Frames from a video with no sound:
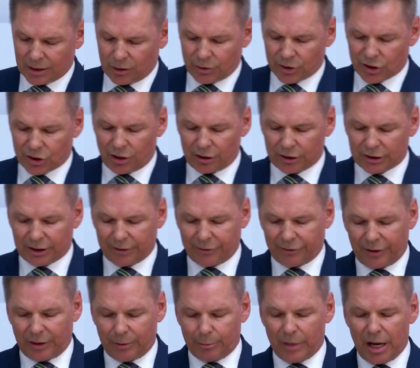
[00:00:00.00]
consulting
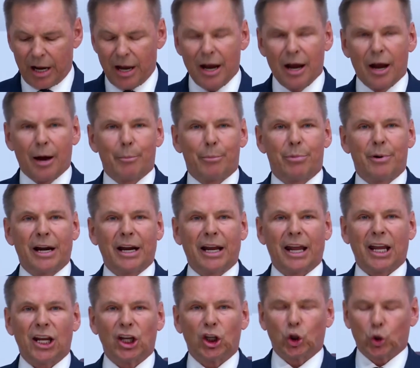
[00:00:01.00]
firm
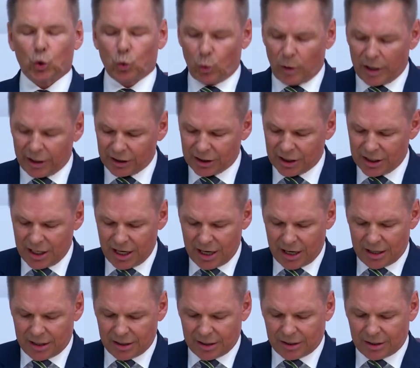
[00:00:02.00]
bringing 20
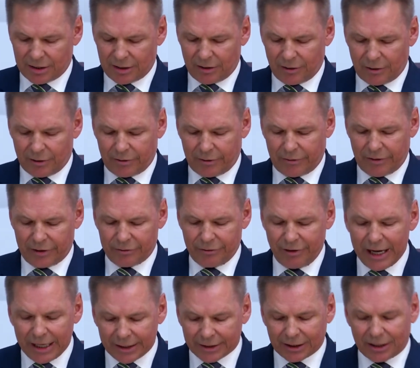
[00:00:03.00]
years of
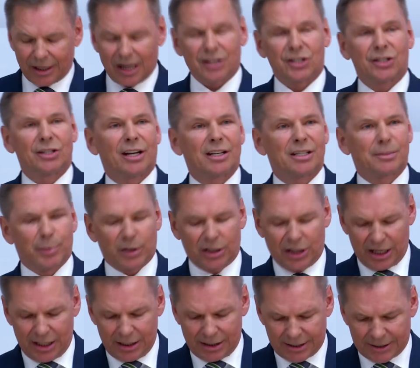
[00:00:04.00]
reintegration
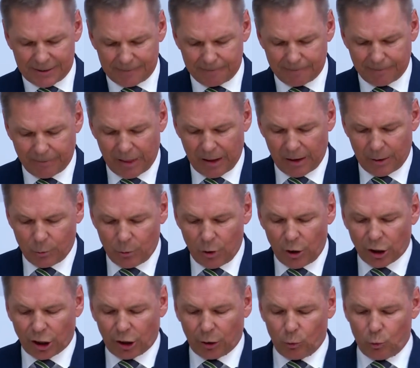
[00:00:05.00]
expertise,
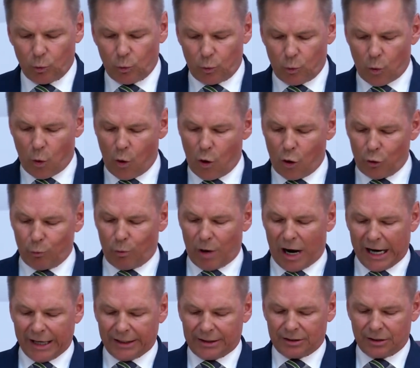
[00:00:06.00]
working
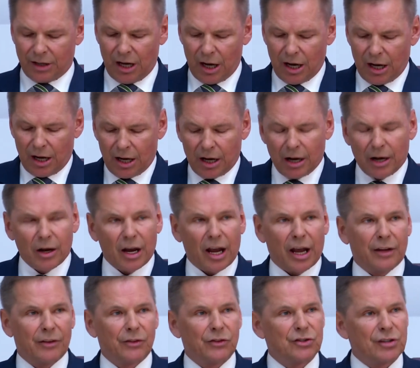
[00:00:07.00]
worldwide
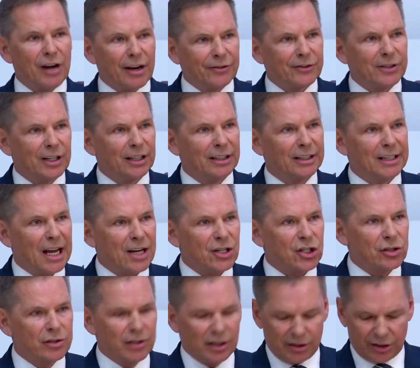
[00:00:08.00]
and drafting
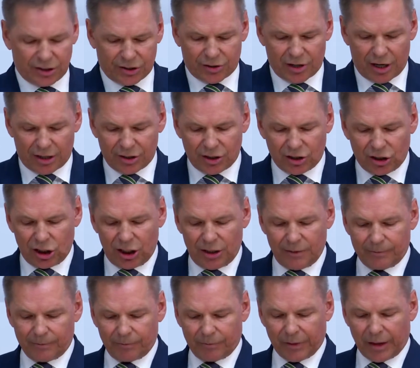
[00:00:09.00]
national strategy
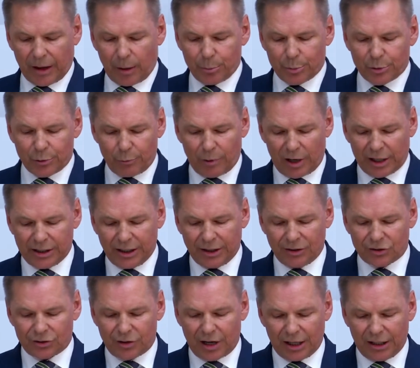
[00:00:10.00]
and providing
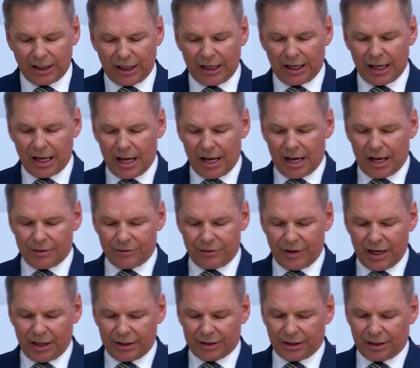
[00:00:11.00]
training and
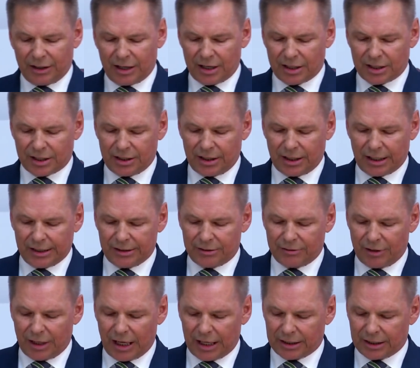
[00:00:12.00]
reintegration and
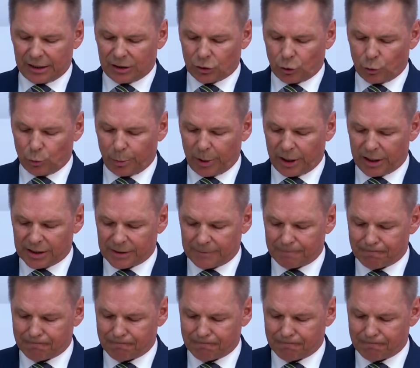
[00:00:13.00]
related topics.